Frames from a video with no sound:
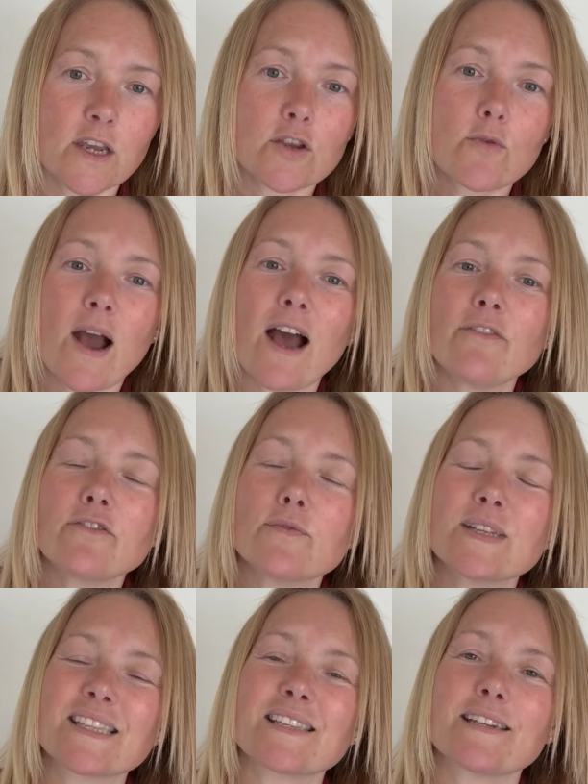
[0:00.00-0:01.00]
You have to
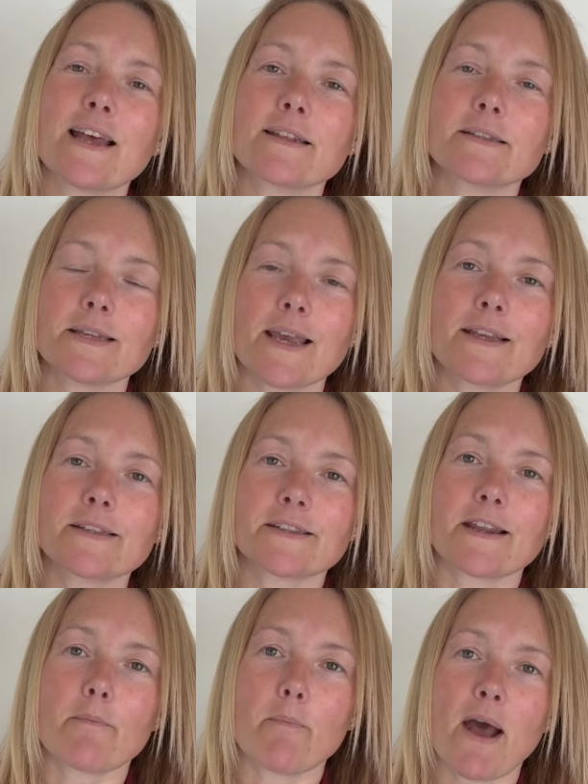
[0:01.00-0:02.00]
instead take a
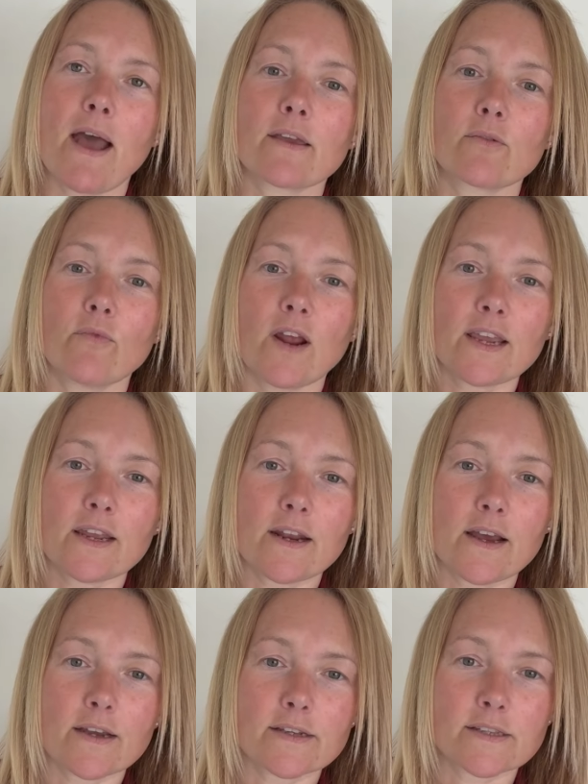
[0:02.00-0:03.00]
step back,
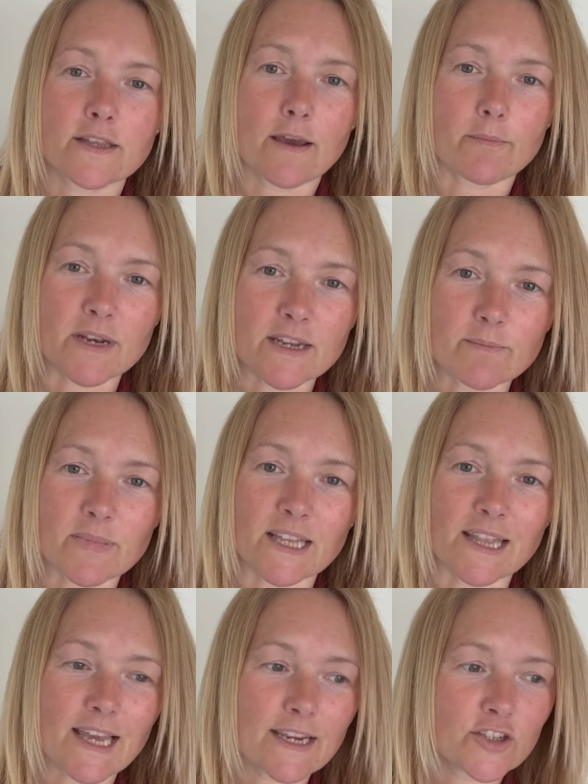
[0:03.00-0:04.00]
recognise their
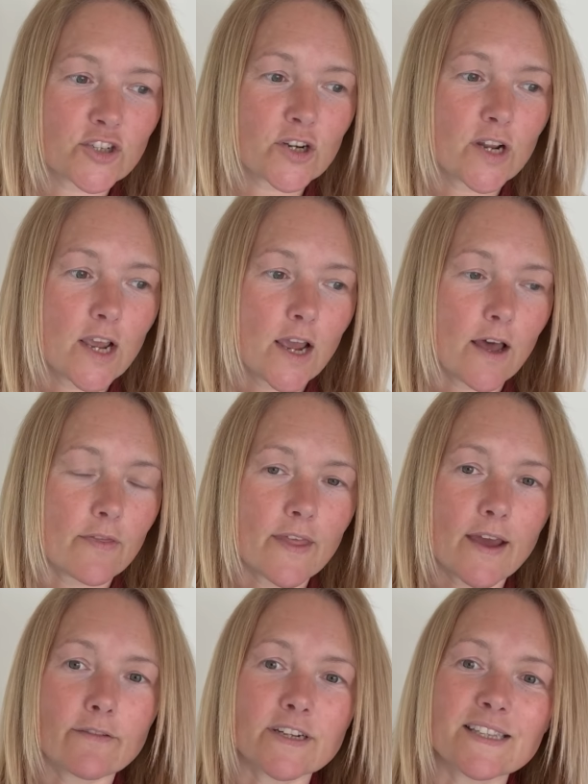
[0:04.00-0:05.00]
manipulation and
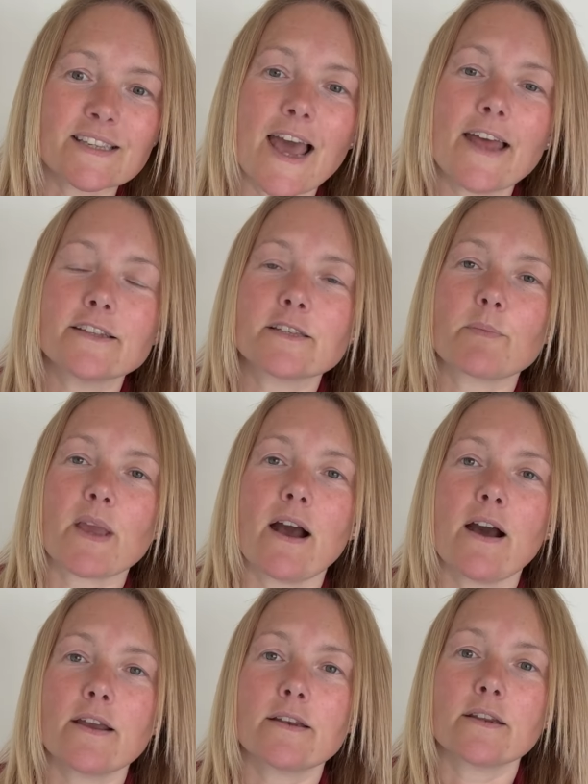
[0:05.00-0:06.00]
their intent
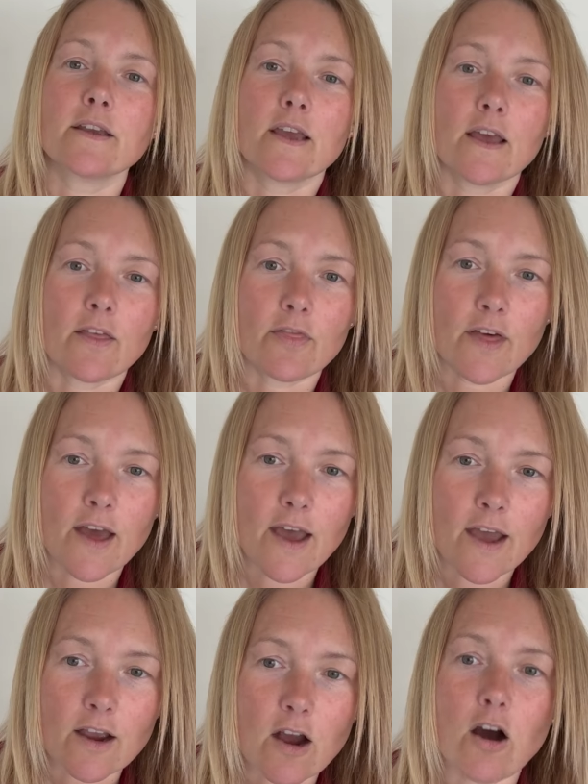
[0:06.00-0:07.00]
behind
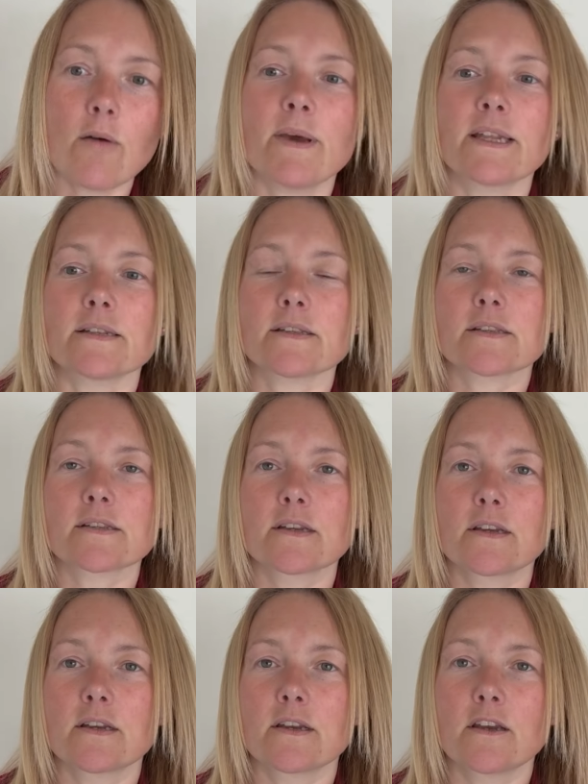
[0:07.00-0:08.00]
their comments.
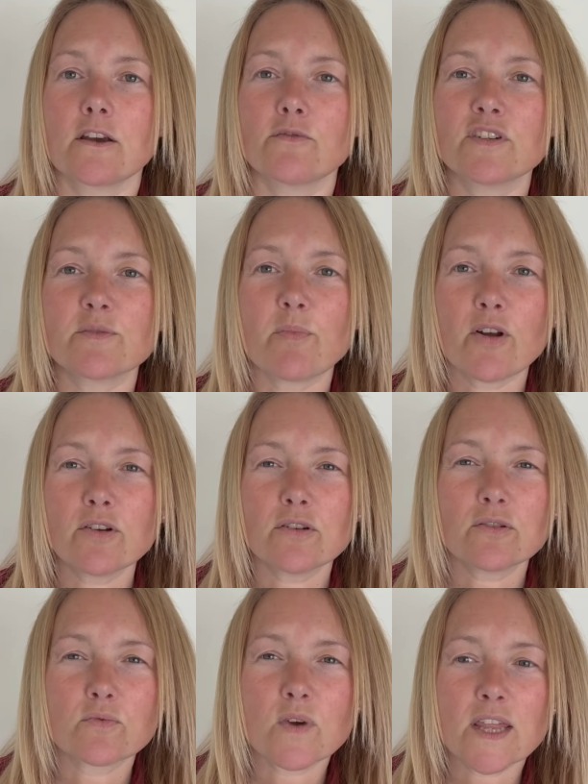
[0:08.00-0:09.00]

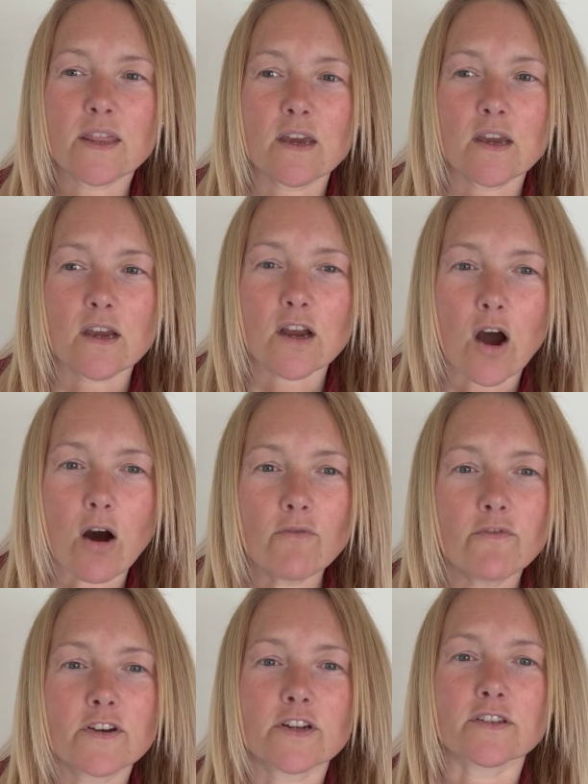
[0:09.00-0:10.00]
Respond with
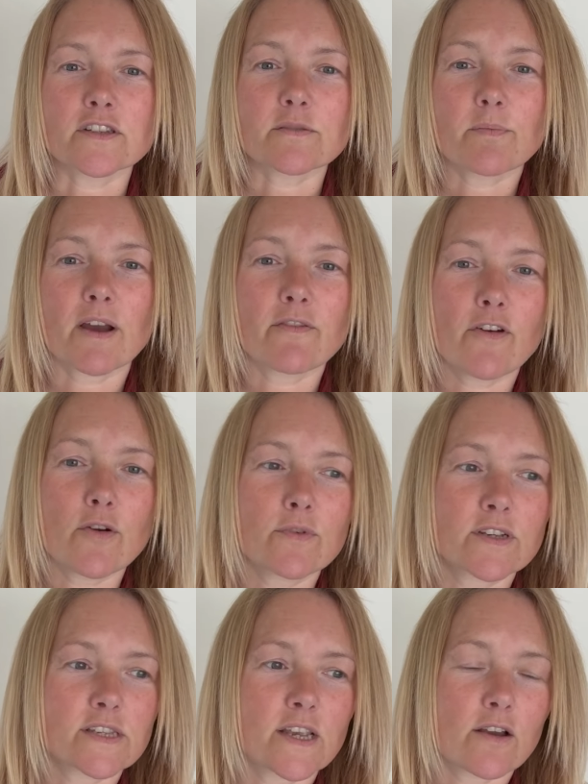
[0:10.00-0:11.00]
confidence by
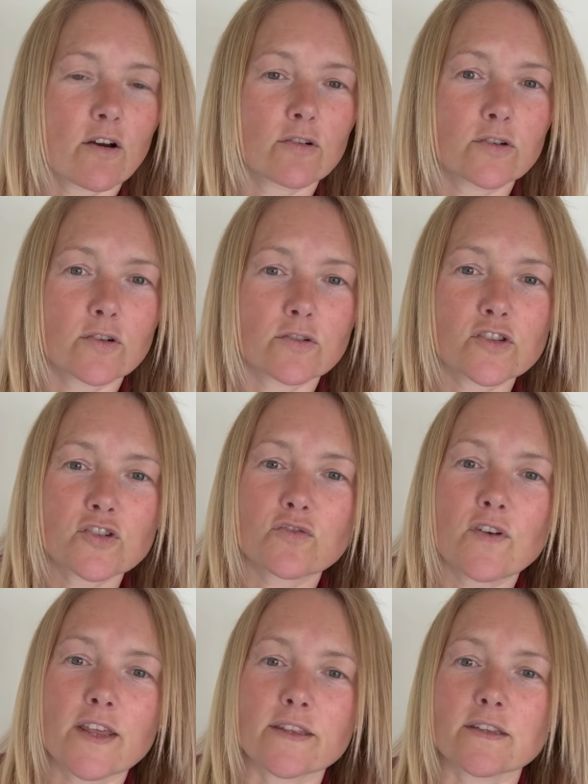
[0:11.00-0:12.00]
focusing on your
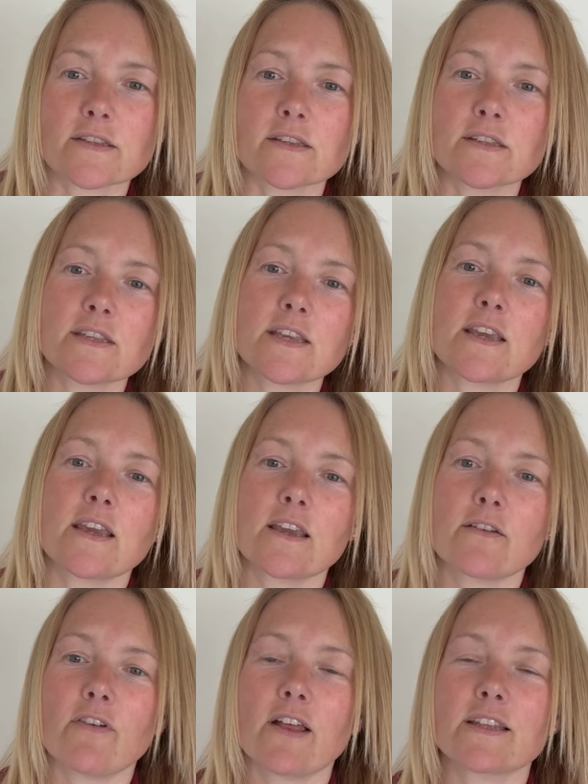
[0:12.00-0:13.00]
strengths and
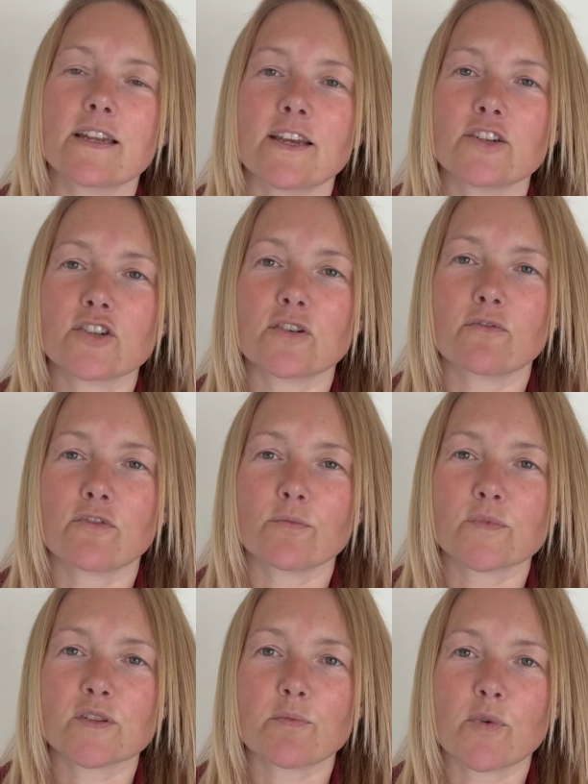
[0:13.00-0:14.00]
seeking validation
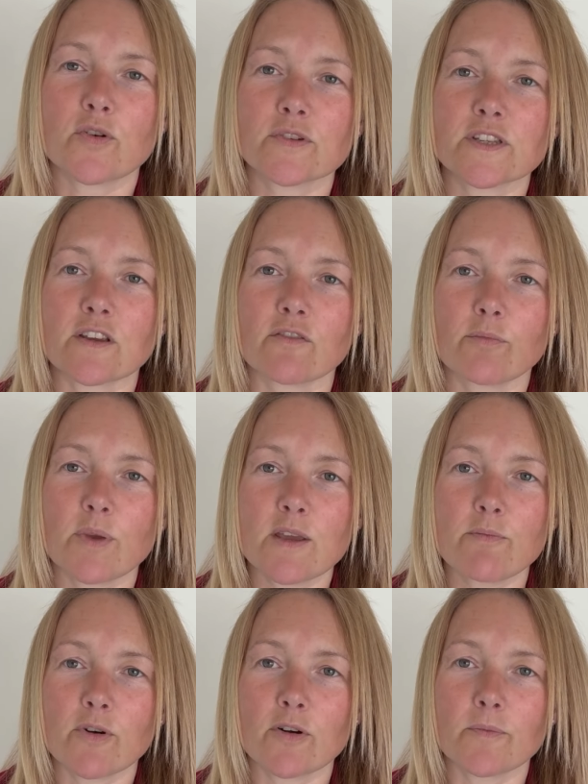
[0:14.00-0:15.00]
from supportive
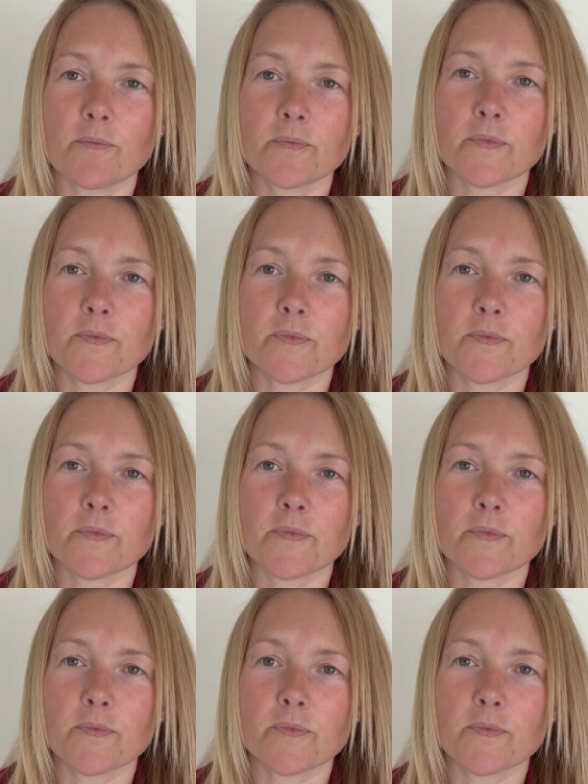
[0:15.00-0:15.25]
people.